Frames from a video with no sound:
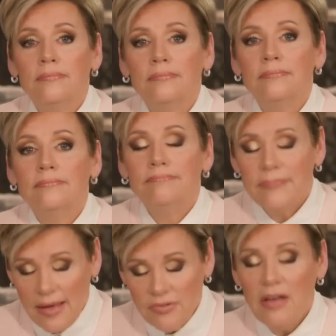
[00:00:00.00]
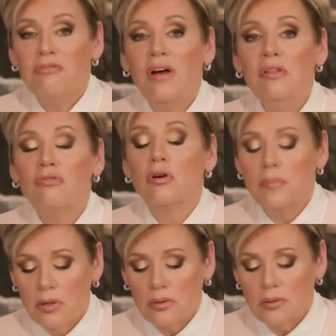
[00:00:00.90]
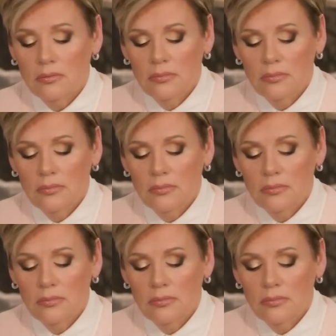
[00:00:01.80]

You have to have faith for a miracle.